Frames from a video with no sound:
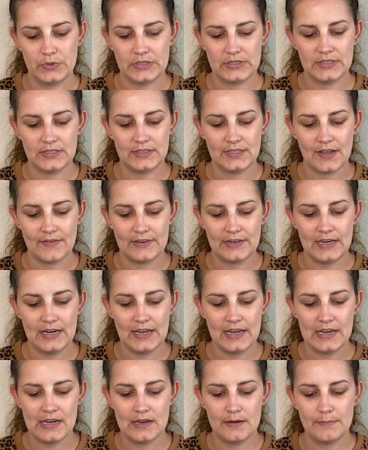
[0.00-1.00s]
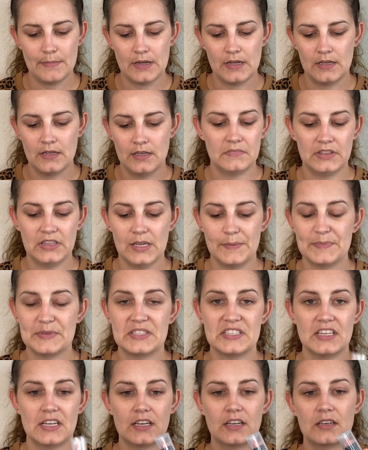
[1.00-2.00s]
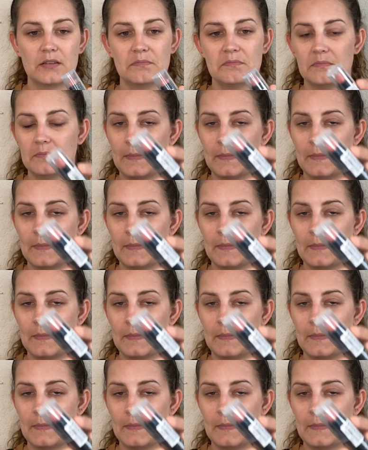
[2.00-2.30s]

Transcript: does this have a name? Lipstick